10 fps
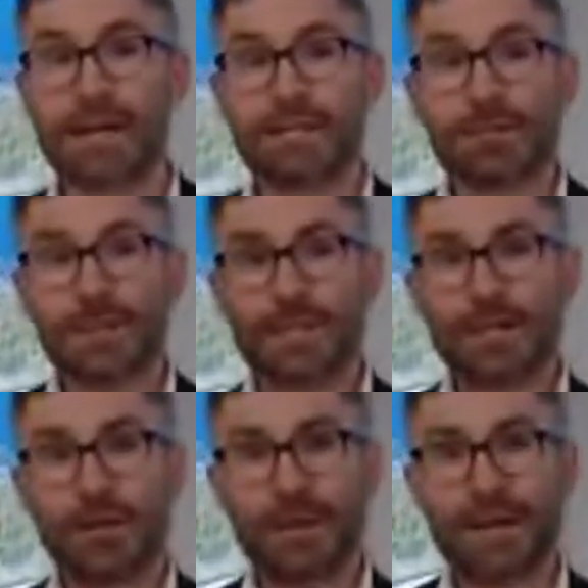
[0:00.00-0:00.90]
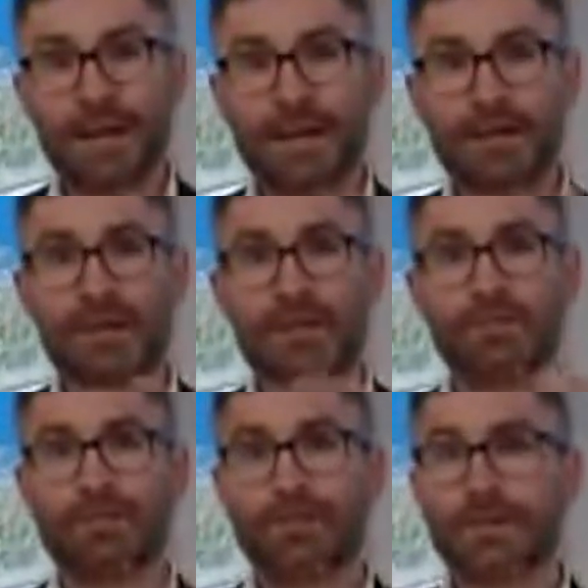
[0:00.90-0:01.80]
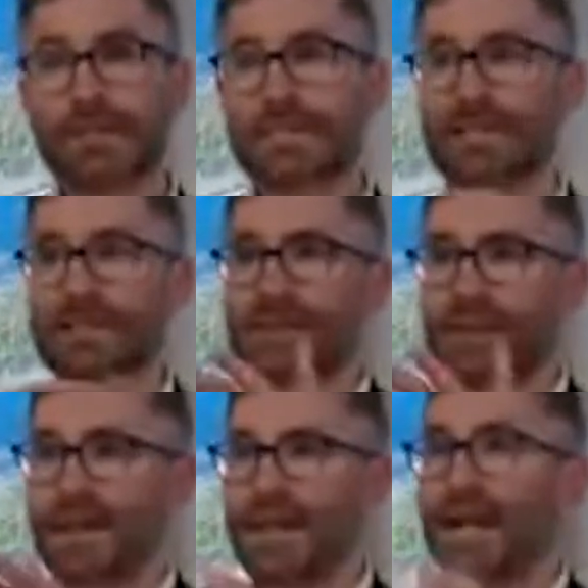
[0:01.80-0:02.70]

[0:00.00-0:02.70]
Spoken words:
So we see already here the first